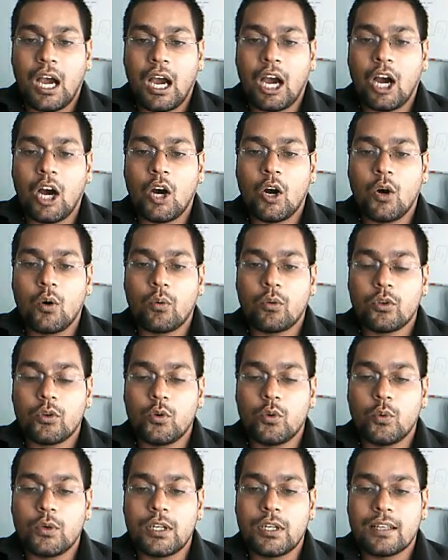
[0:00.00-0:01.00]
how
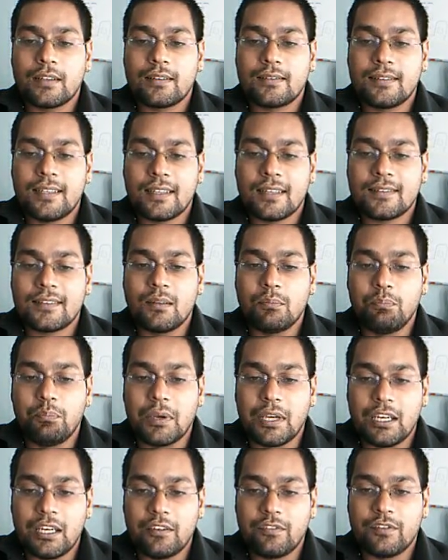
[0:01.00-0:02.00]
you would assess the
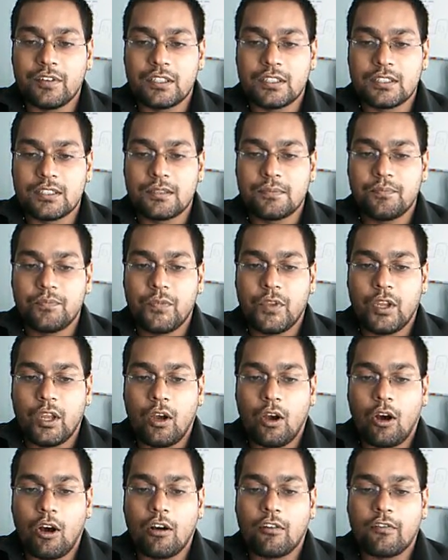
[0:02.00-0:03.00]
benefit
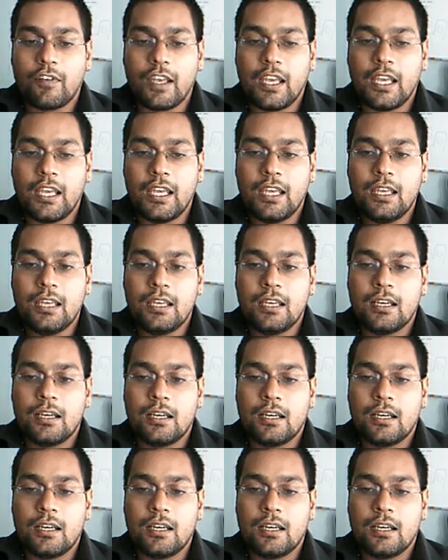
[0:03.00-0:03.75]
of a